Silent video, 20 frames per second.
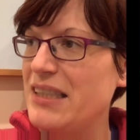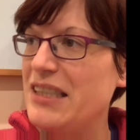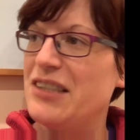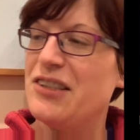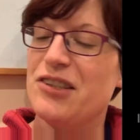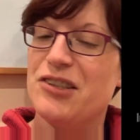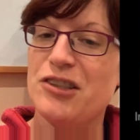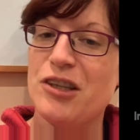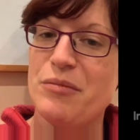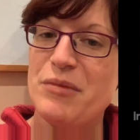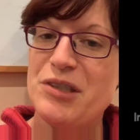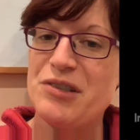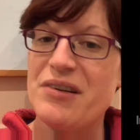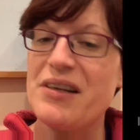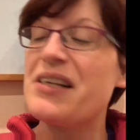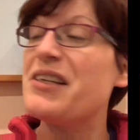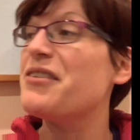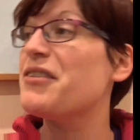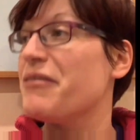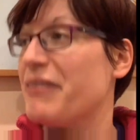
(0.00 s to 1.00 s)
It's to stop me
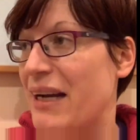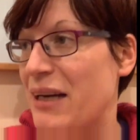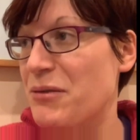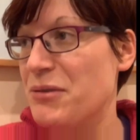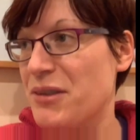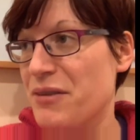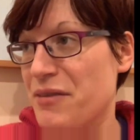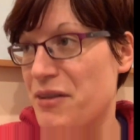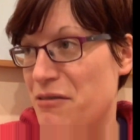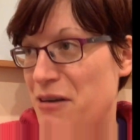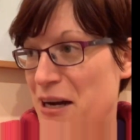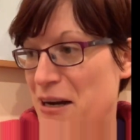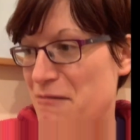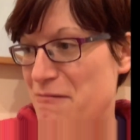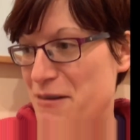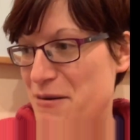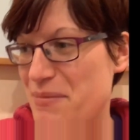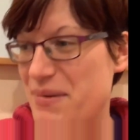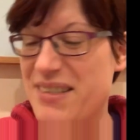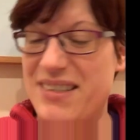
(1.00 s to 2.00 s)
tracking stuff out of the rat
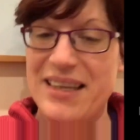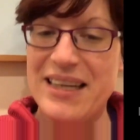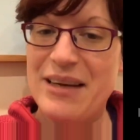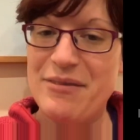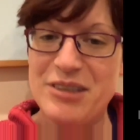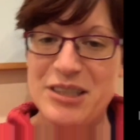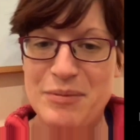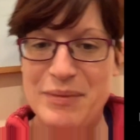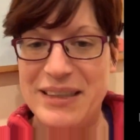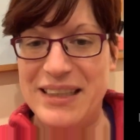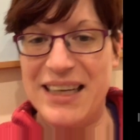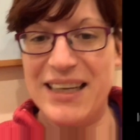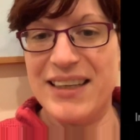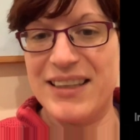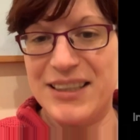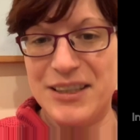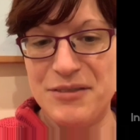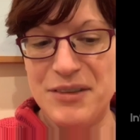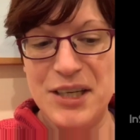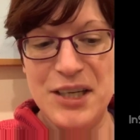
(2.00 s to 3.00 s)
room, because I inevitably get
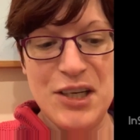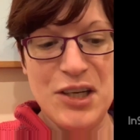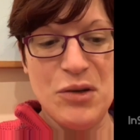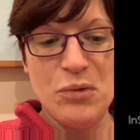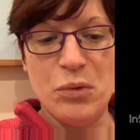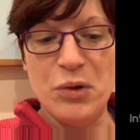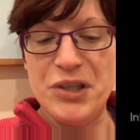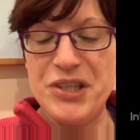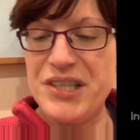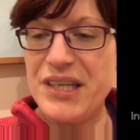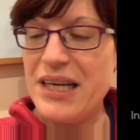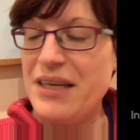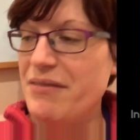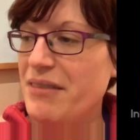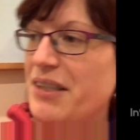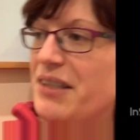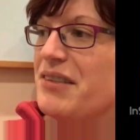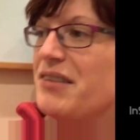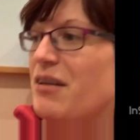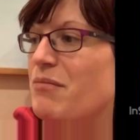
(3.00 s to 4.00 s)
kind of wood
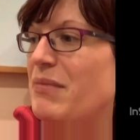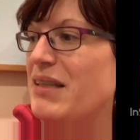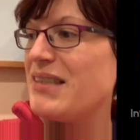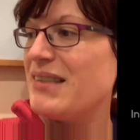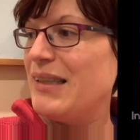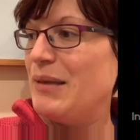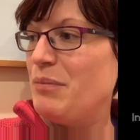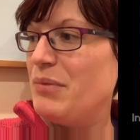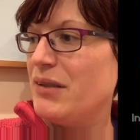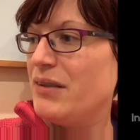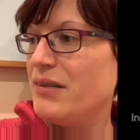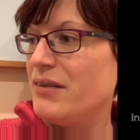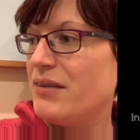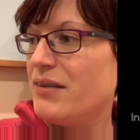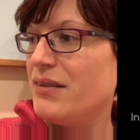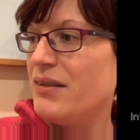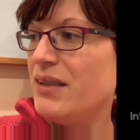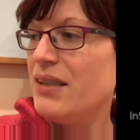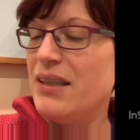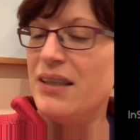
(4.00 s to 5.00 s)
shavings on my slippers
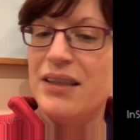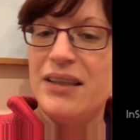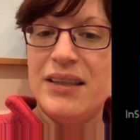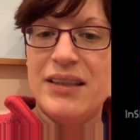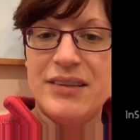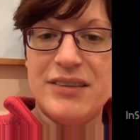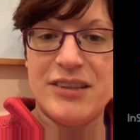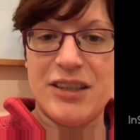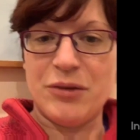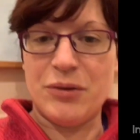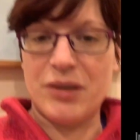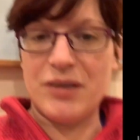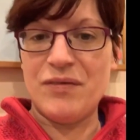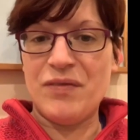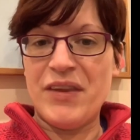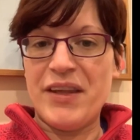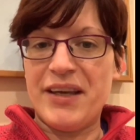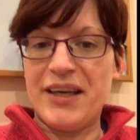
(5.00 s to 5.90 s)
and so on.